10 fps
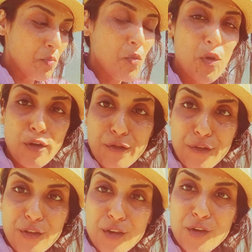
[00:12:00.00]
more
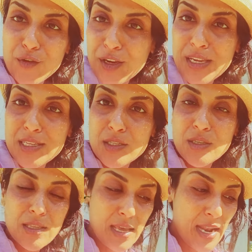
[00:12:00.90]
for the greens
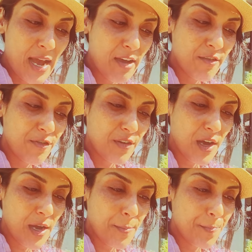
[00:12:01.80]
that have
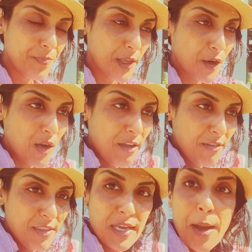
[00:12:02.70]
that are
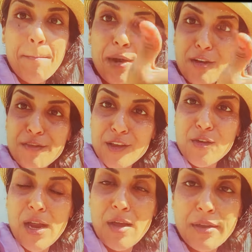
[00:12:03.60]
everything above the
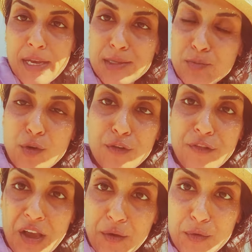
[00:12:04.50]
ground has more
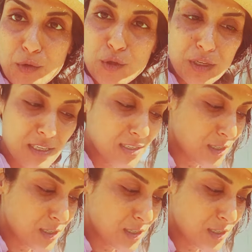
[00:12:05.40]
phytonutrients.